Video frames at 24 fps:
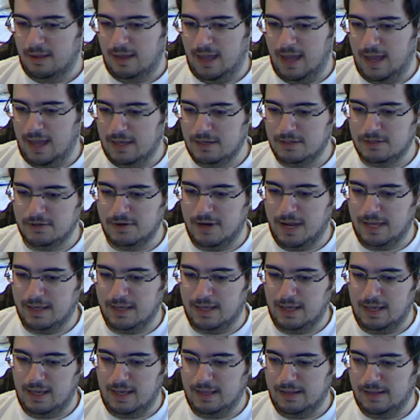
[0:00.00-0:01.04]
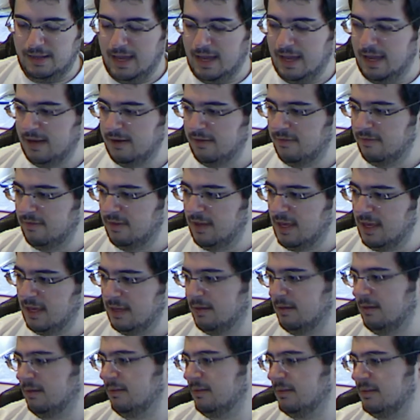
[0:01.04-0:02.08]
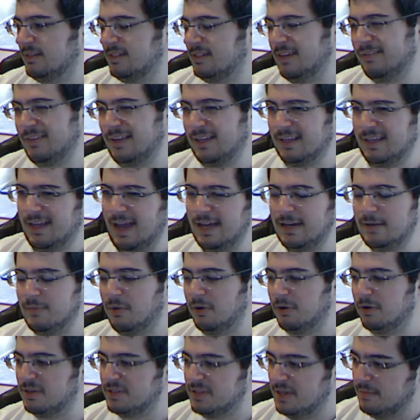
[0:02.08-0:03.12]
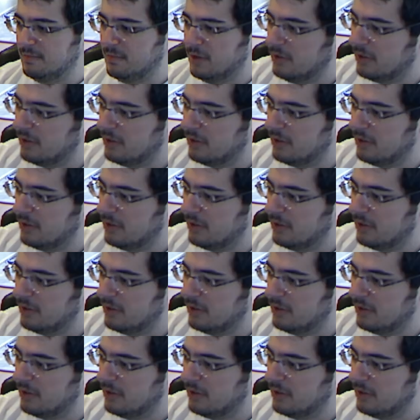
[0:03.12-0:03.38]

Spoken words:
hand tracking and that kind of thing, and stuff that kind of borders on